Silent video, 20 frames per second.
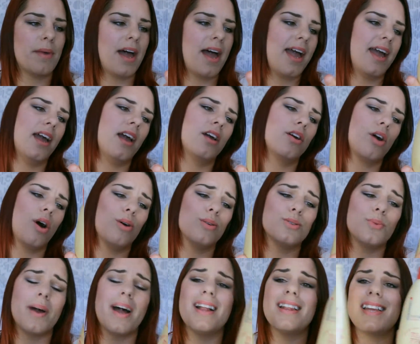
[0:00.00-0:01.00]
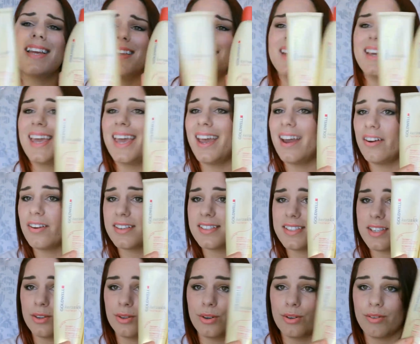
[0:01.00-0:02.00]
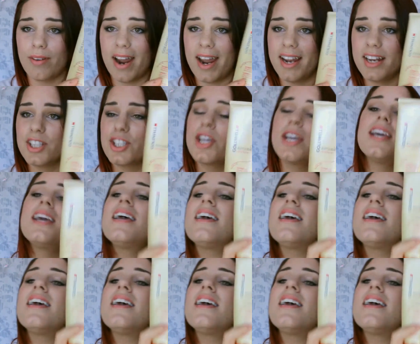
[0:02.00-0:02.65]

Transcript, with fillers: by Goldwell in the Kerasilk range.